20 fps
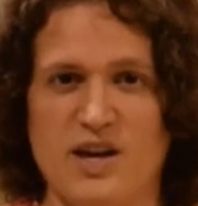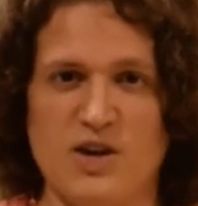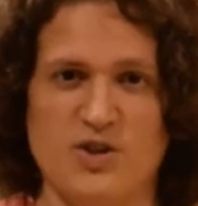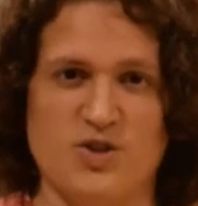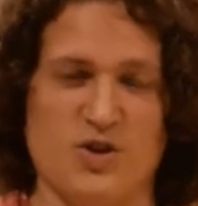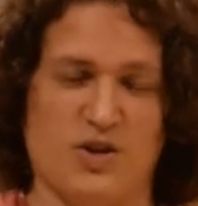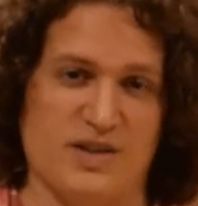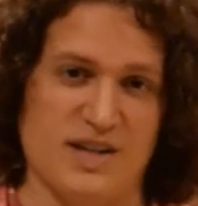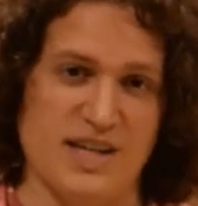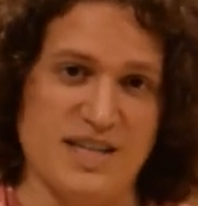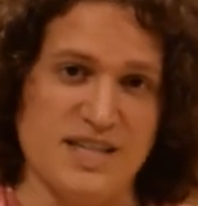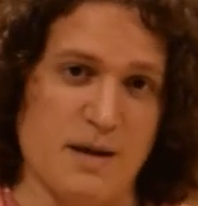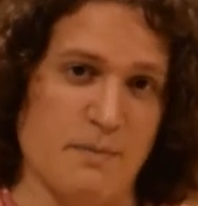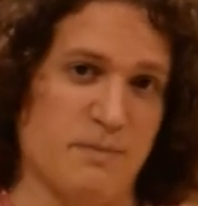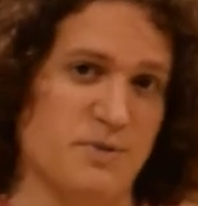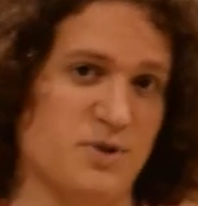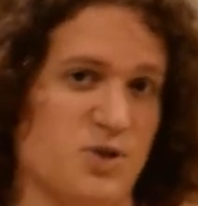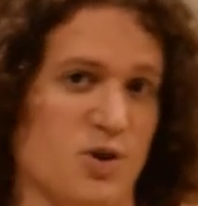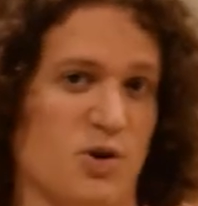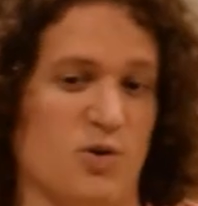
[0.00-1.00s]
So in this
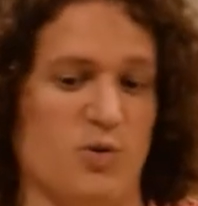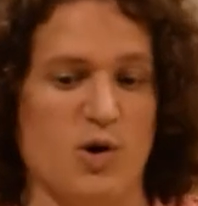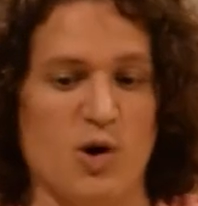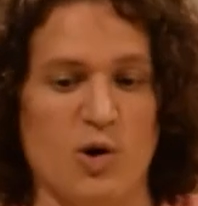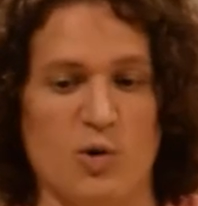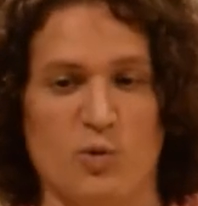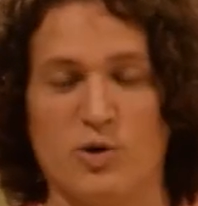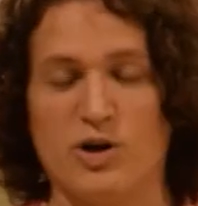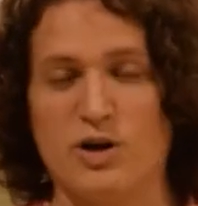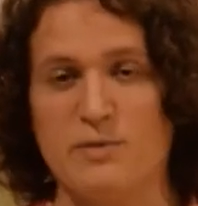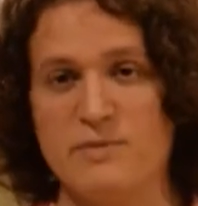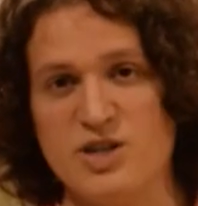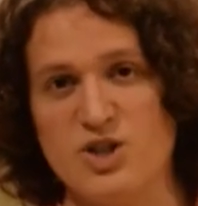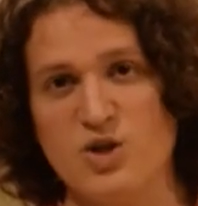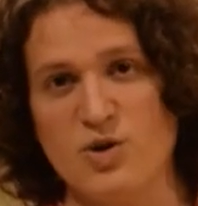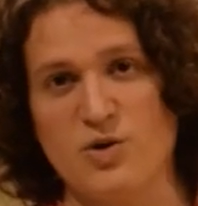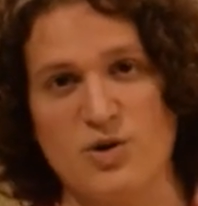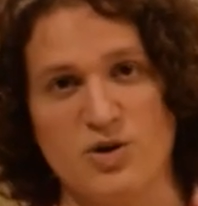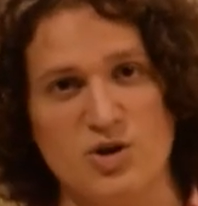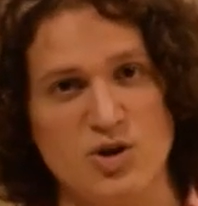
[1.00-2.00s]
episode, we're going to be
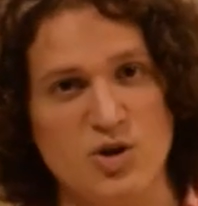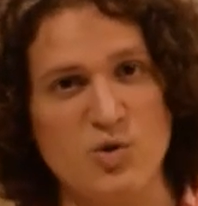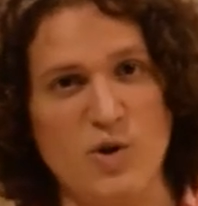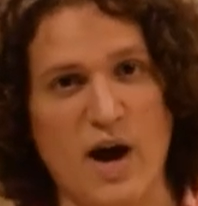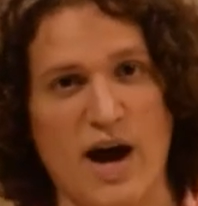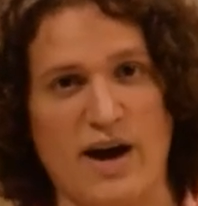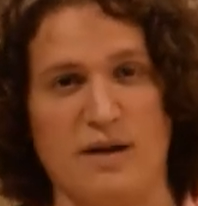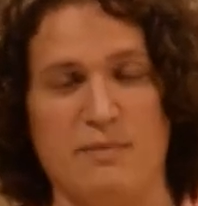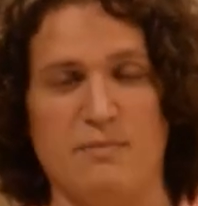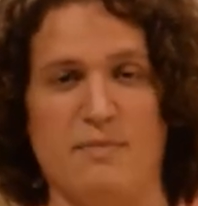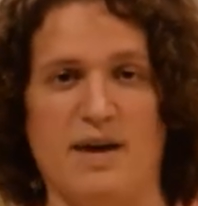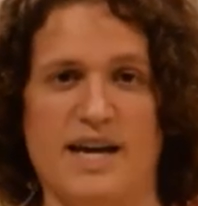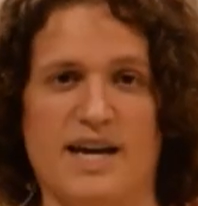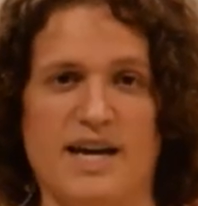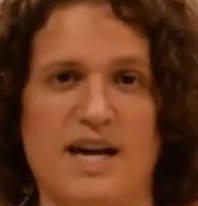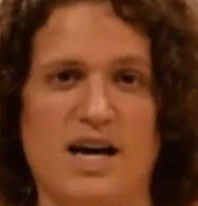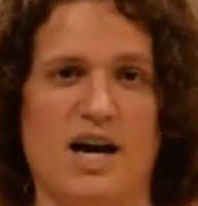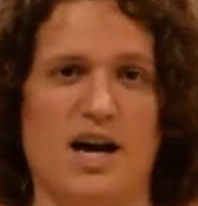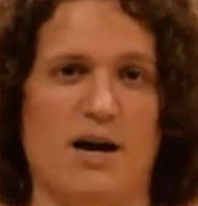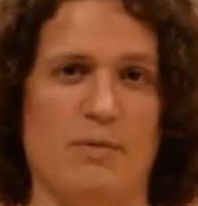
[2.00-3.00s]
showing you how to make
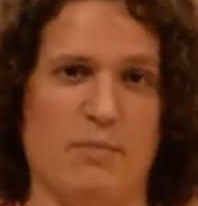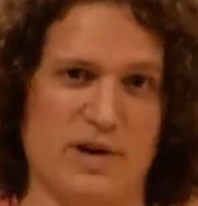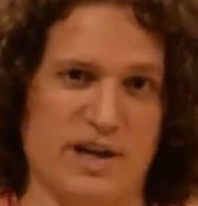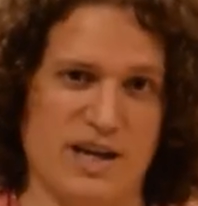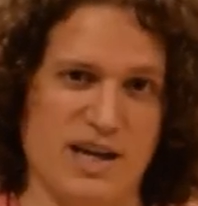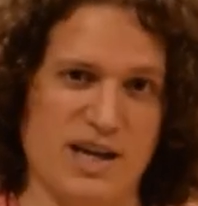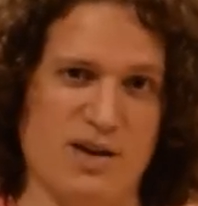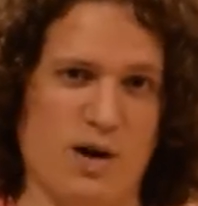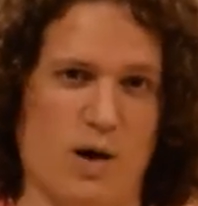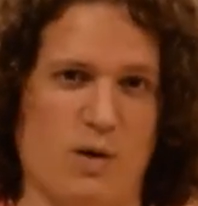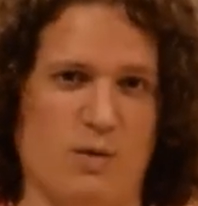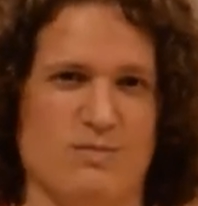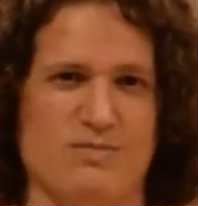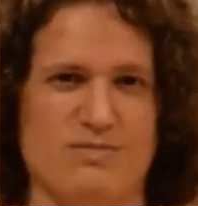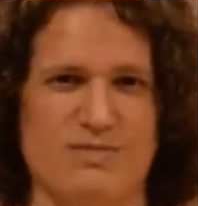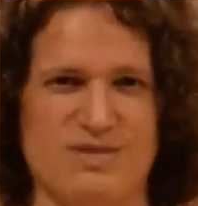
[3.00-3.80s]
a mojito.